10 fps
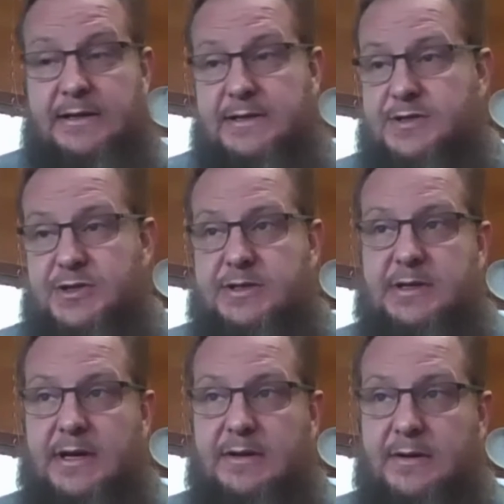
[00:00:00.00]
And this is just
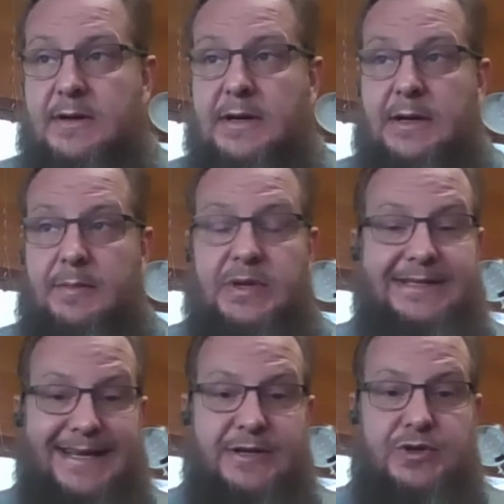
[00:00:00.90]
another
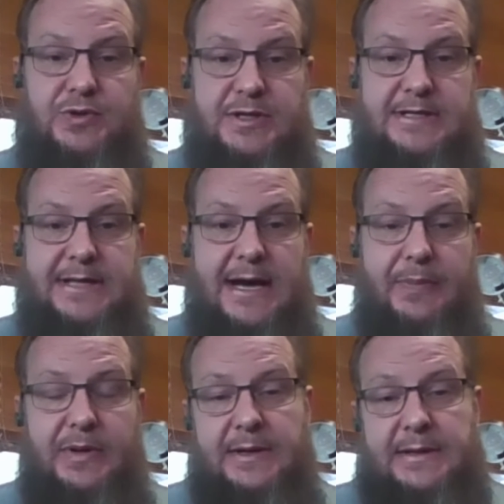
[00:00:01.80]
potential
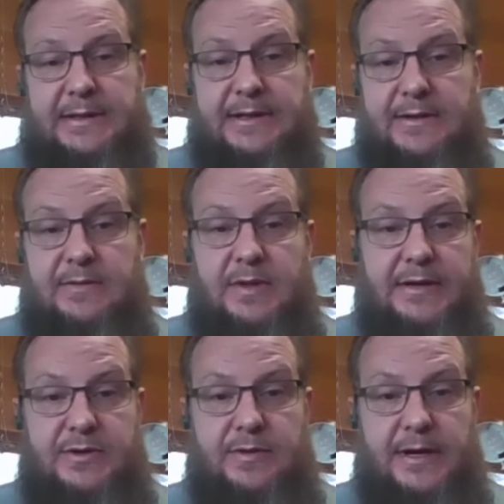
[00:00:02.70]
step in the
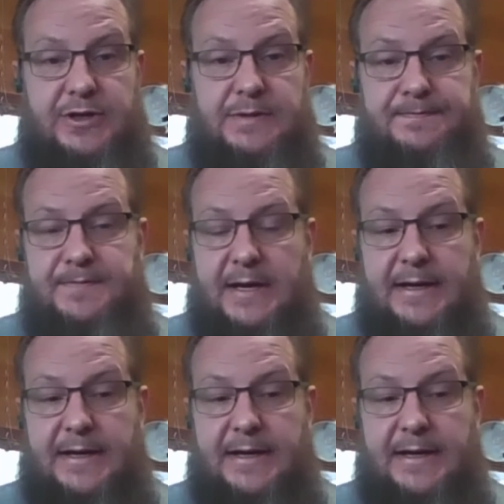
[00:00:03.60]
right direction.